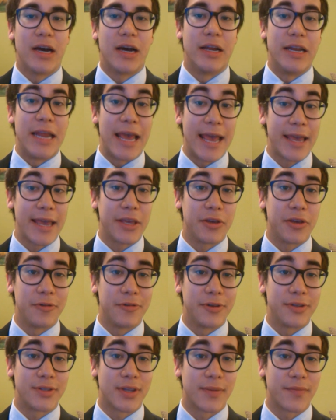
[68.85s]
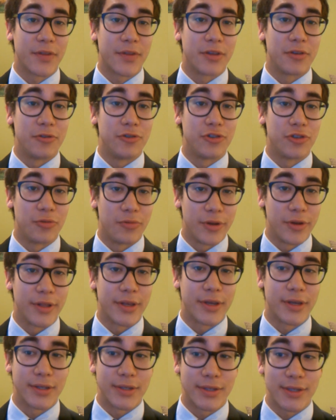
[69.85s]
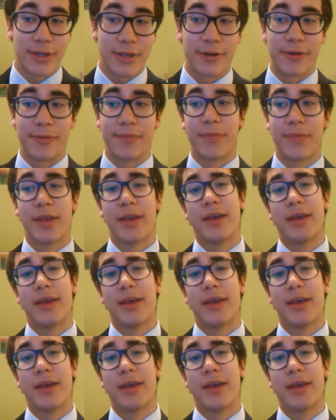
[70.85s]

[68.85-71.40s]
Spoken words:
an AU is something you should really consider.